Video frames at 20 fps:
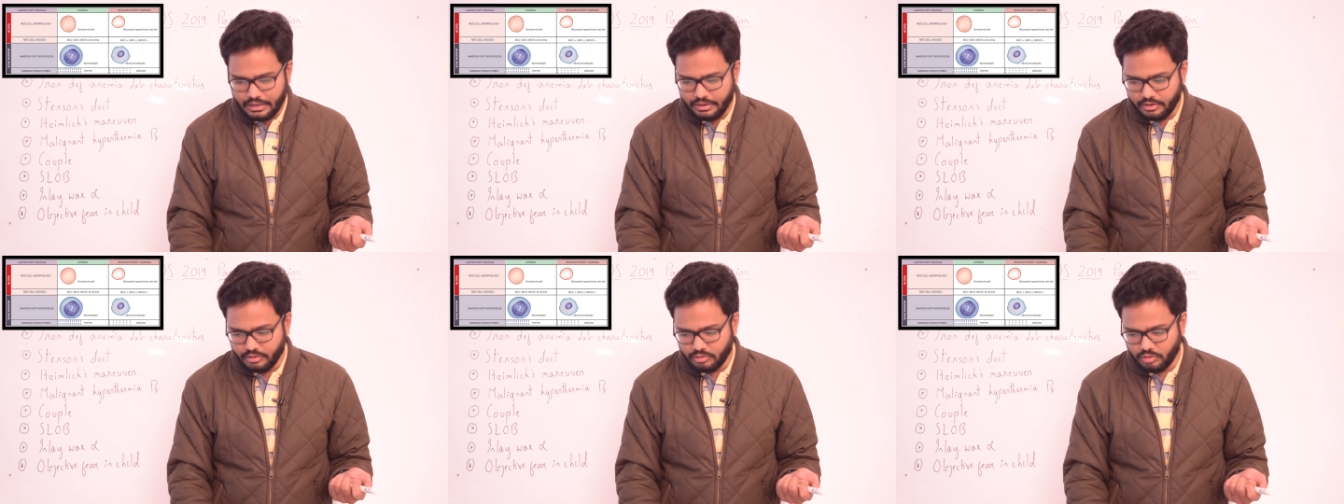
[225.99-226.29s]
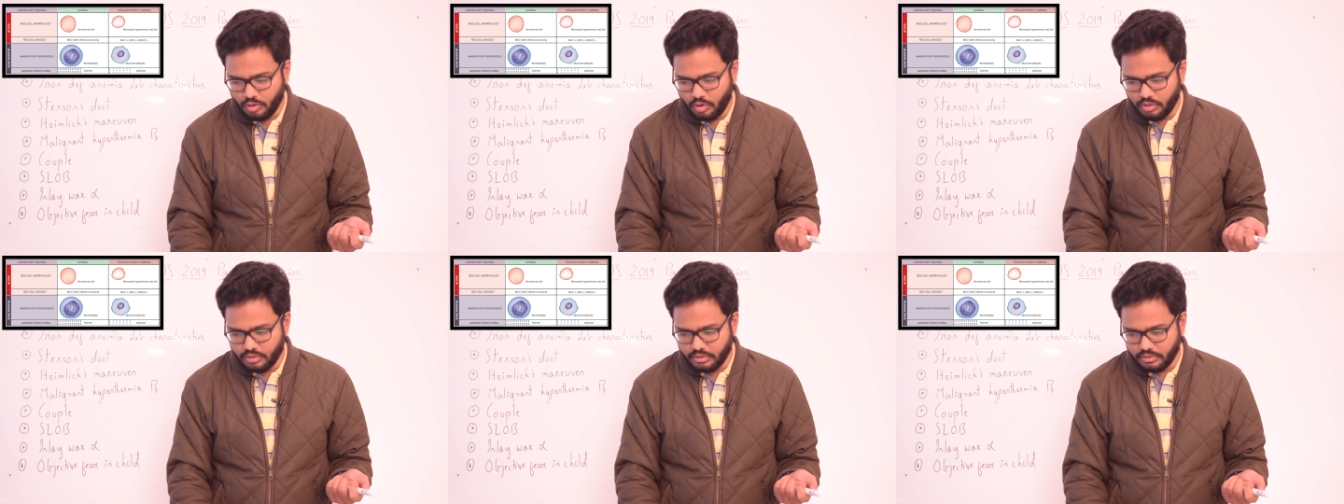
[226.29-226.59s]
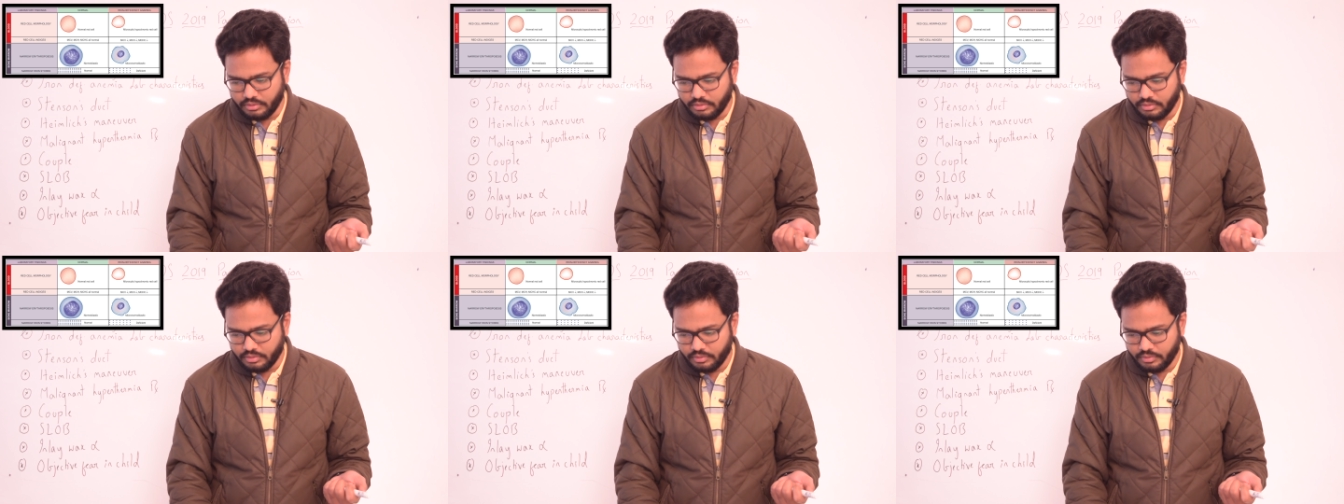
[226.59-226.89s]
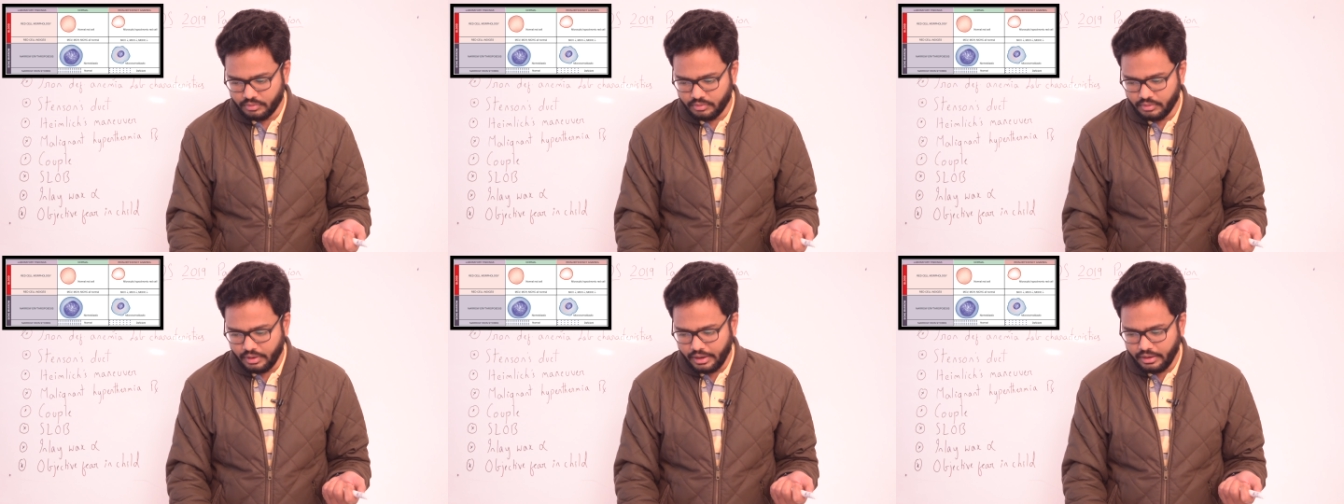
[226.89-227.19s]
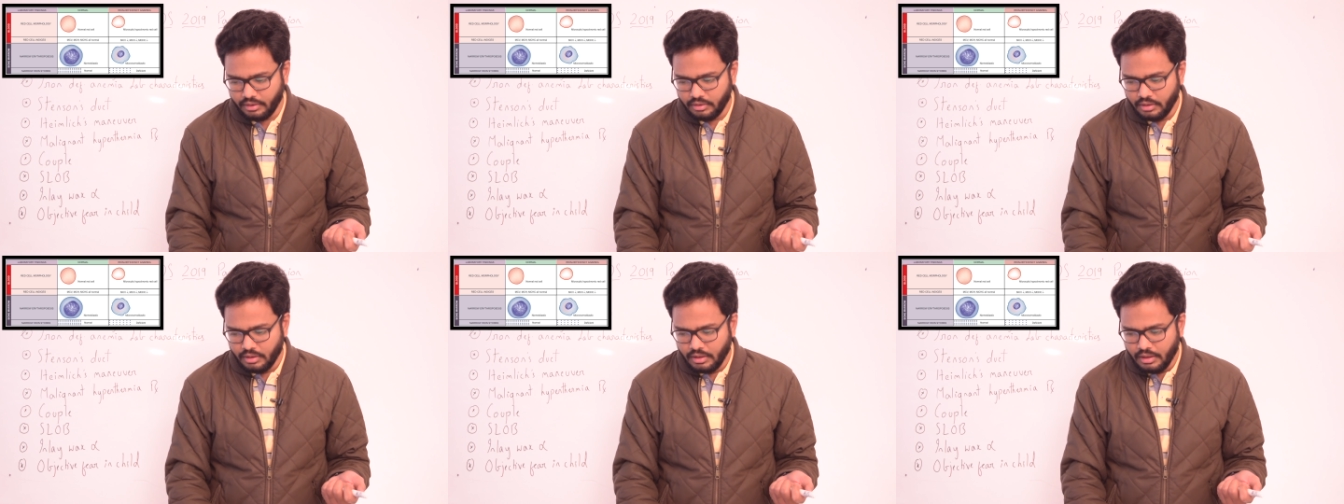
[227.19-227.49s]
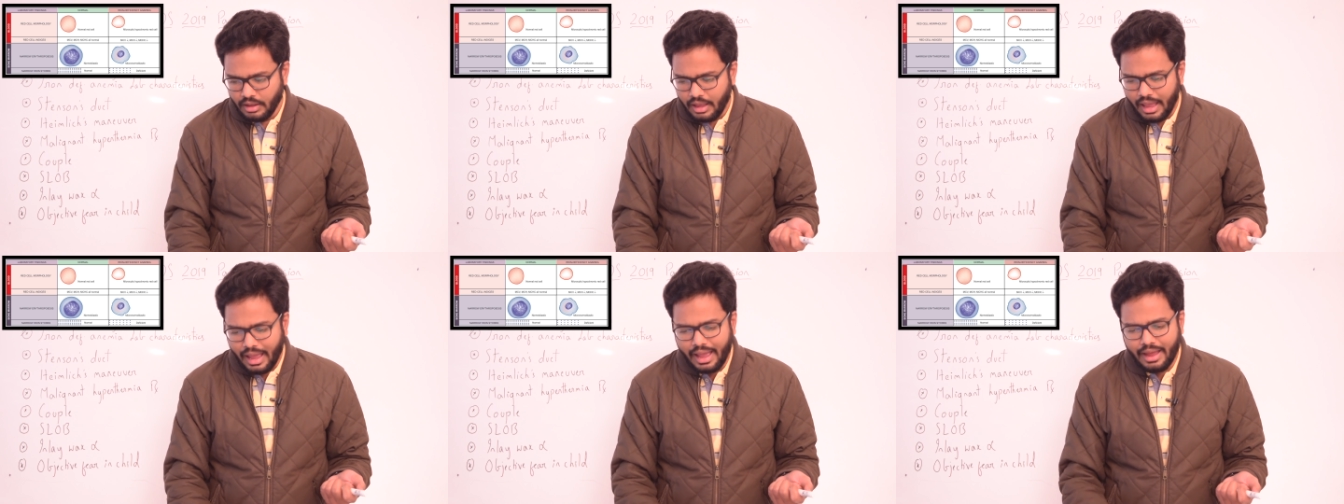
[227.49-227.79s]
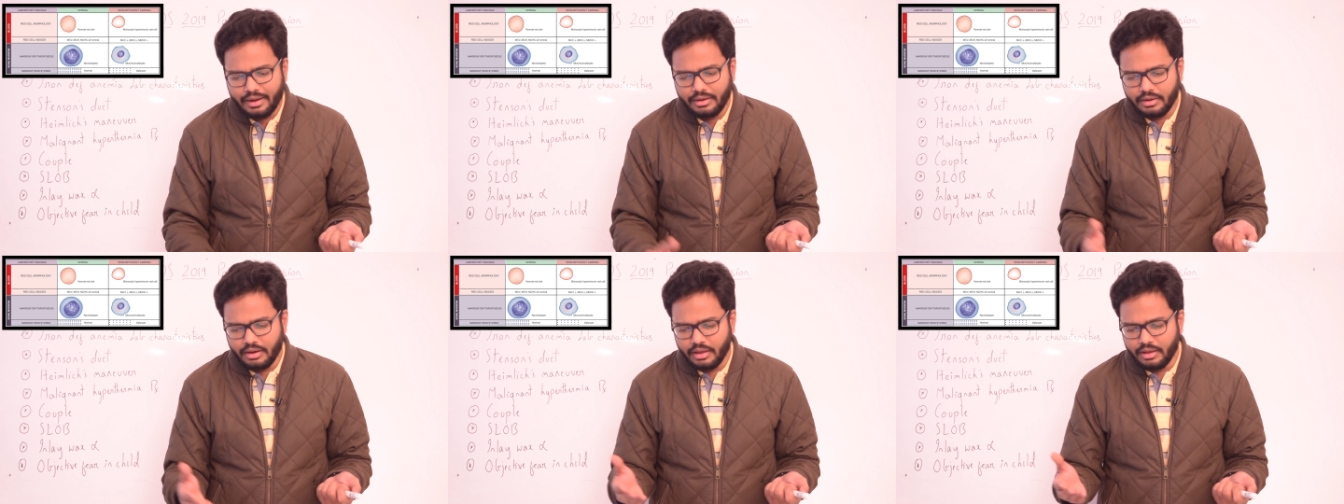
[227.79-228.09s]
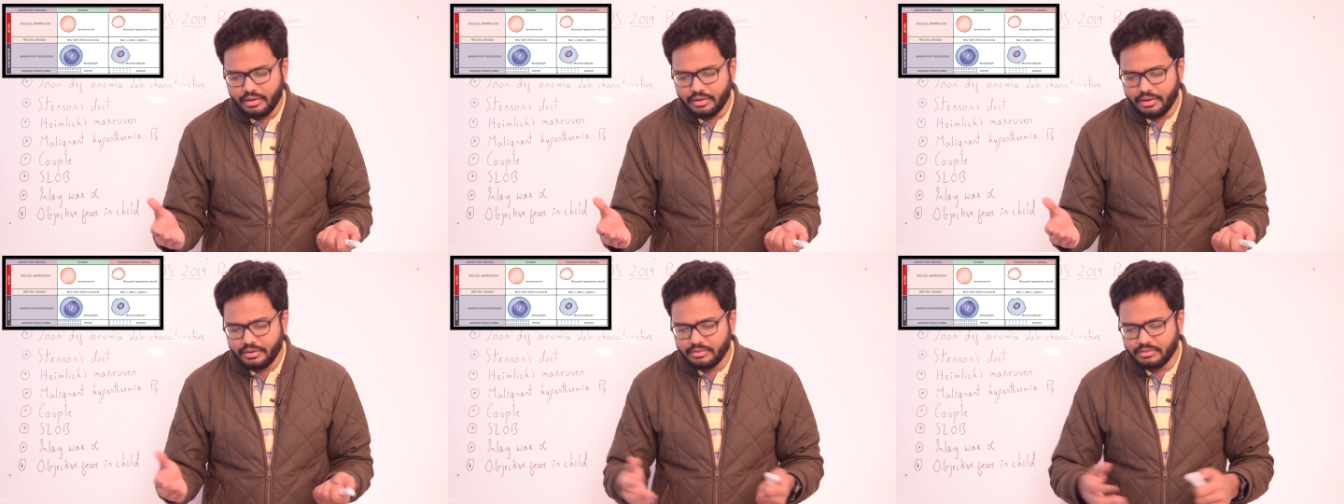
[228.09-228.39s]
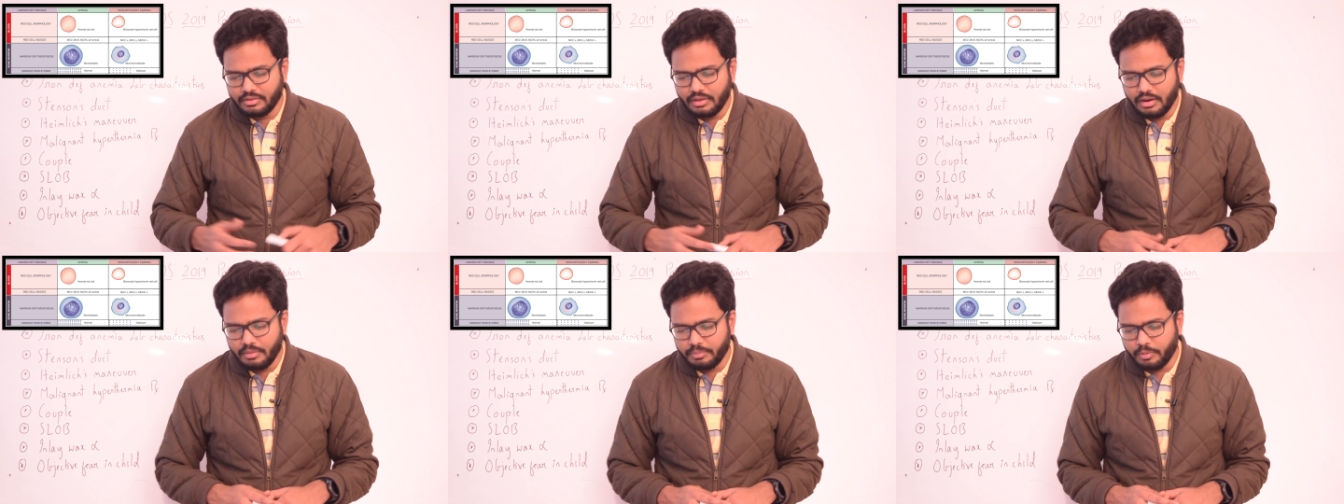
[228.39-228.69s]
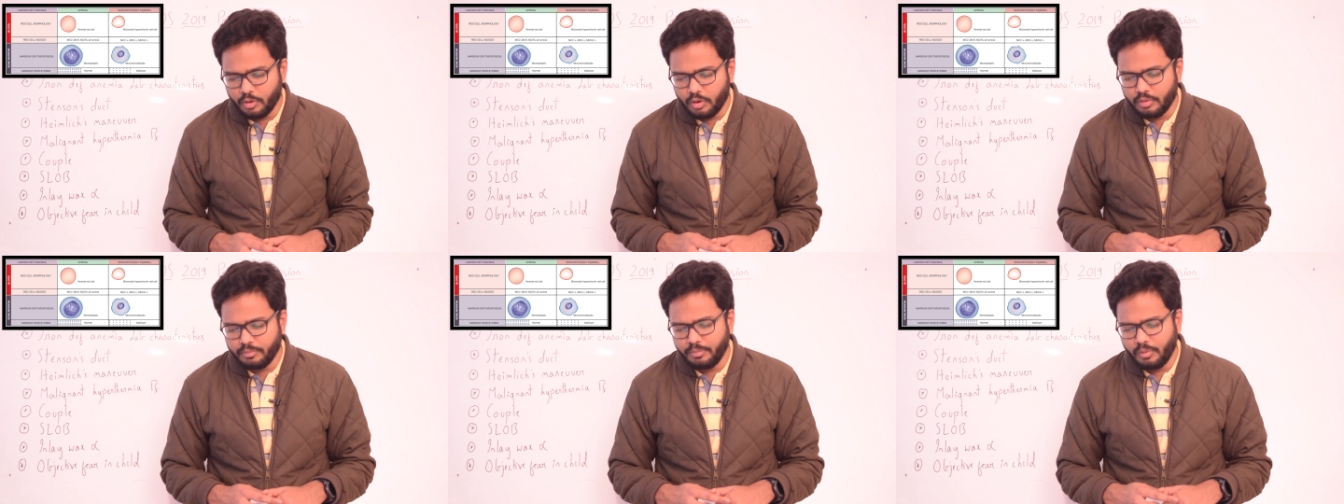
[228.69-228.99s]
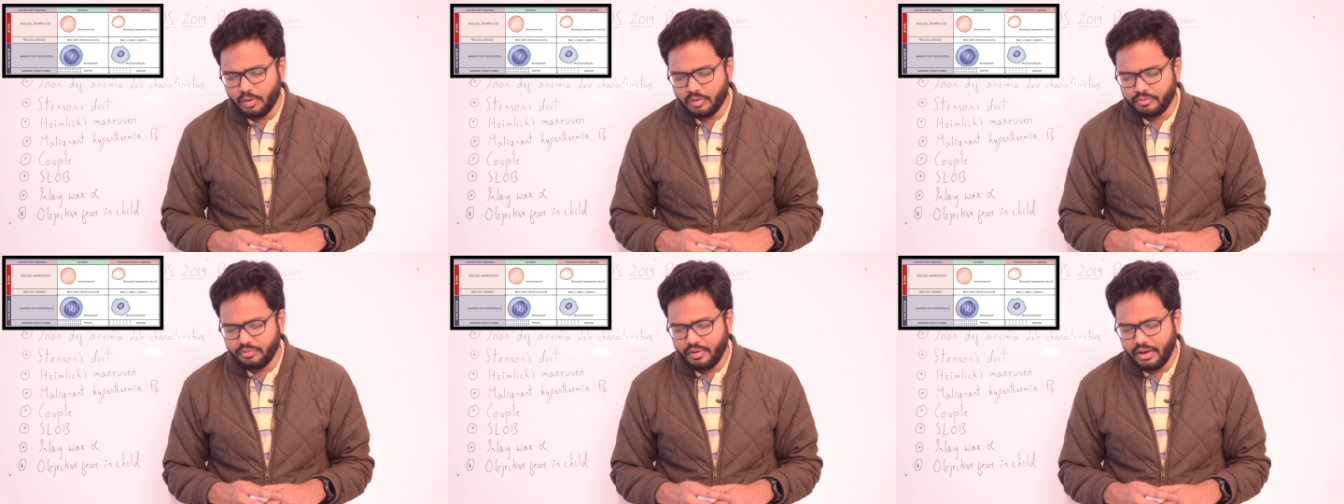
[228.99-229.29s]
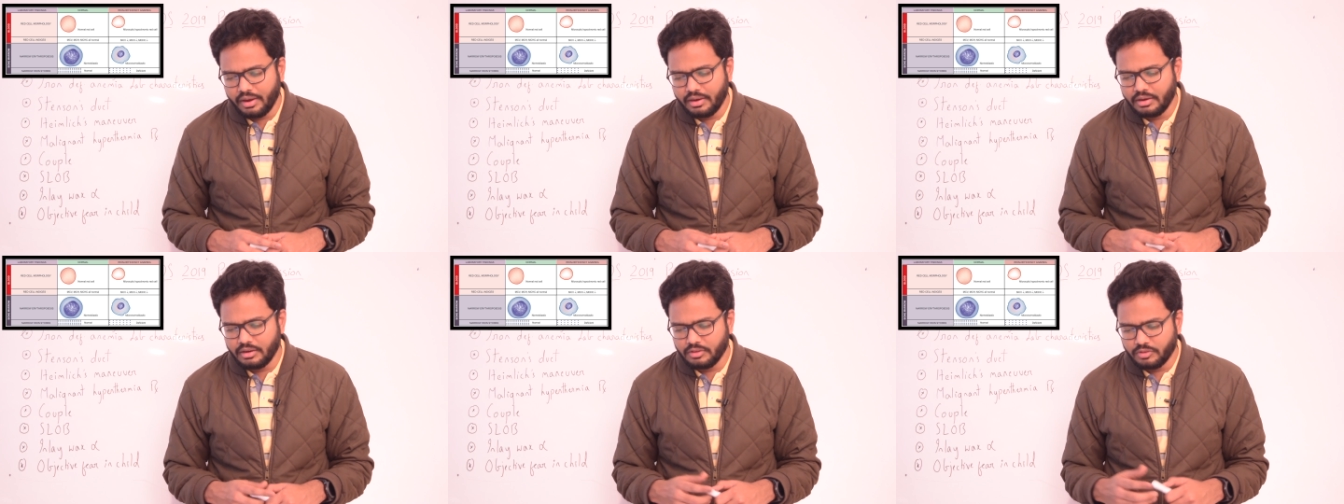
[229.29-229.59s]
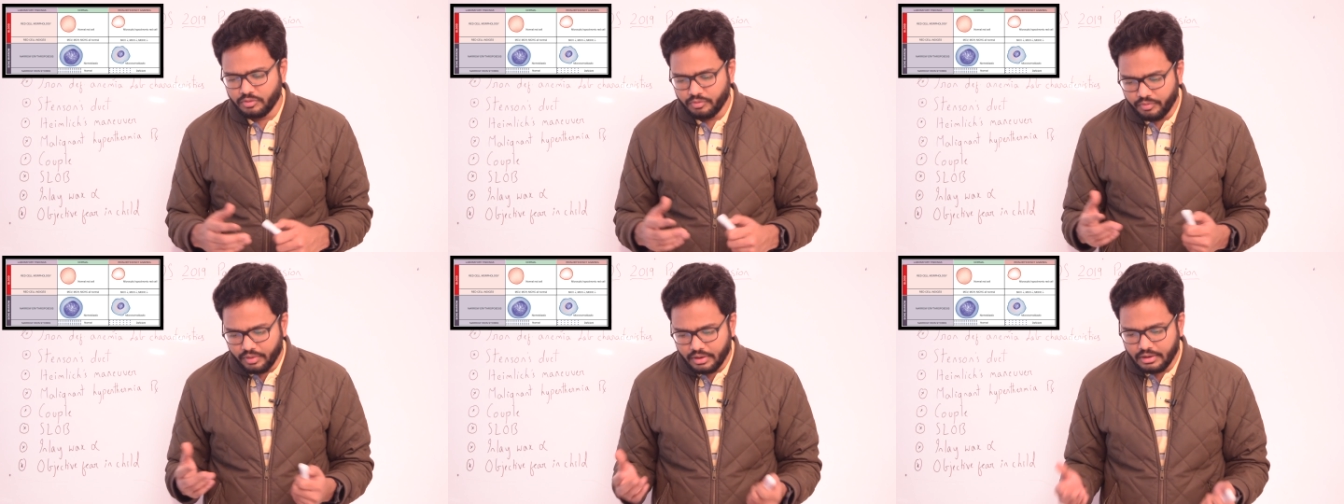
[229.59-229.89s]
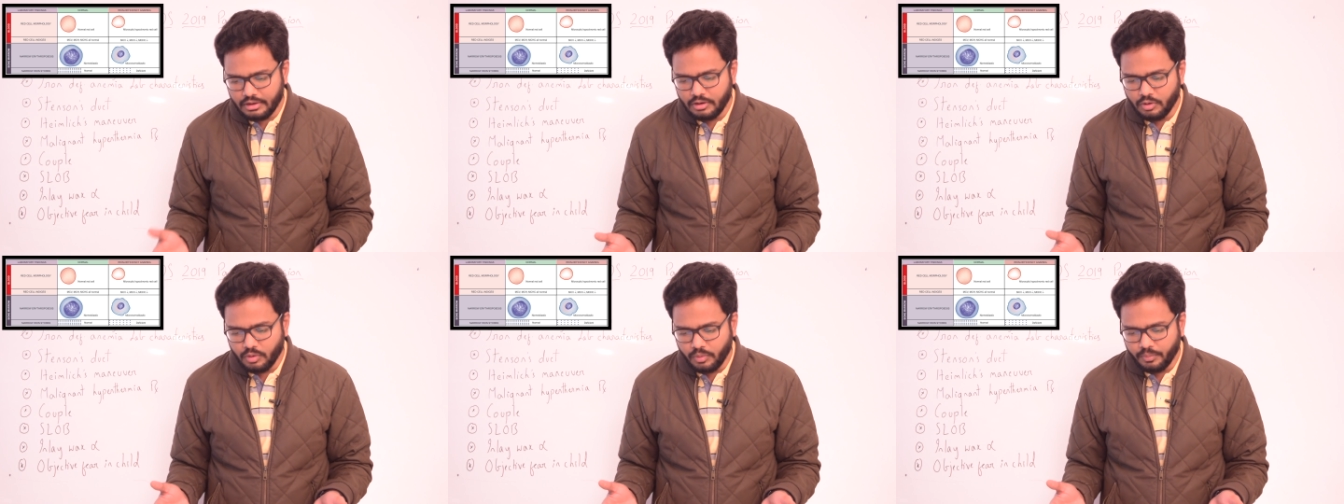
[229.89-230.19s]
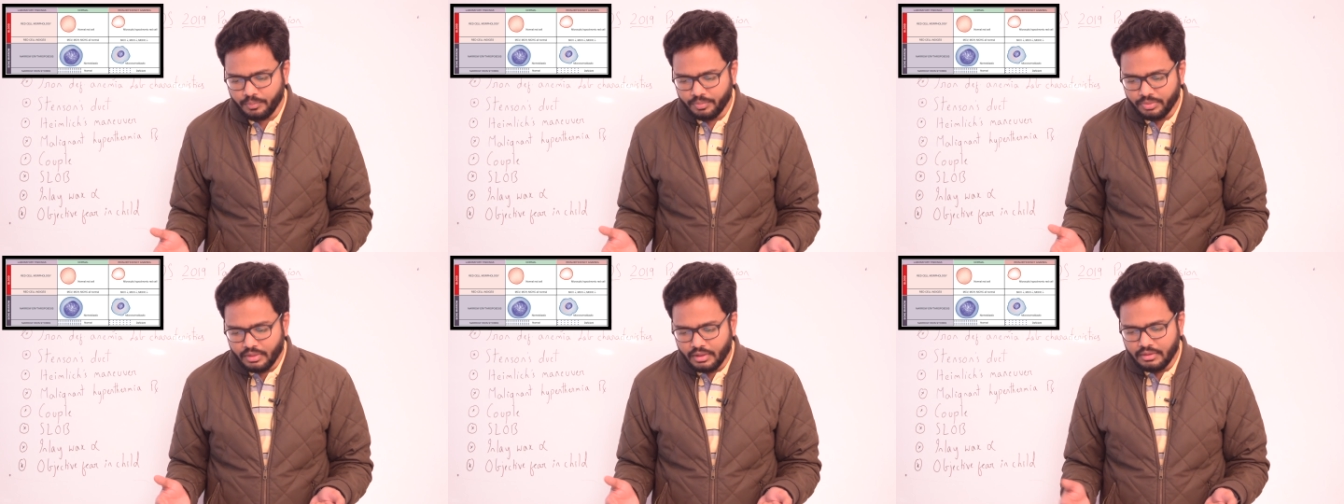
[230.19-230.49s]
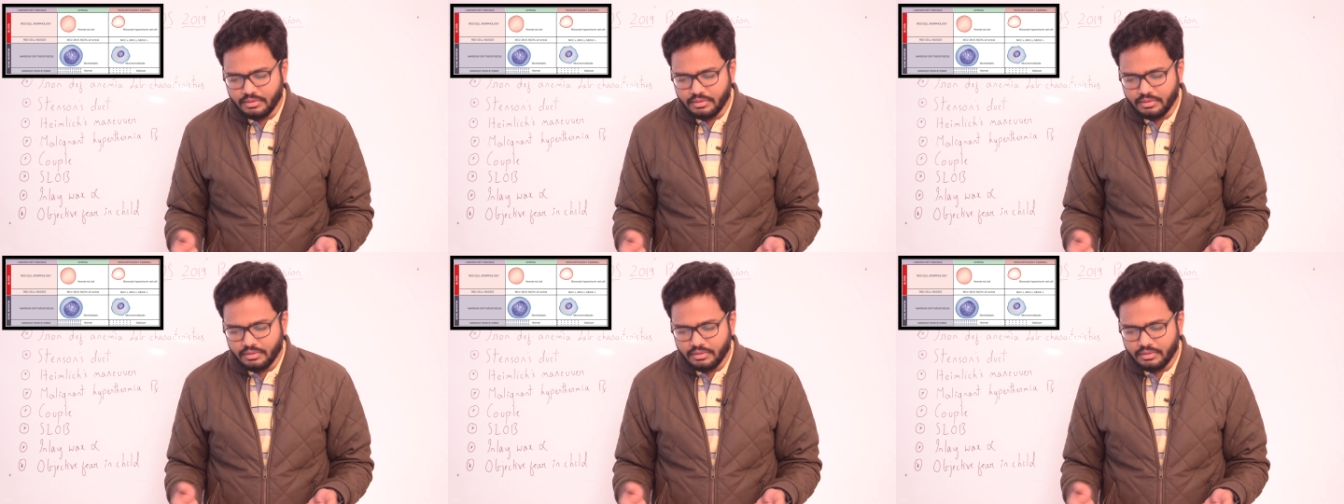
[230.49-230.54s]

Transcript: disorders, right? And red cell protoporphyrin is very low.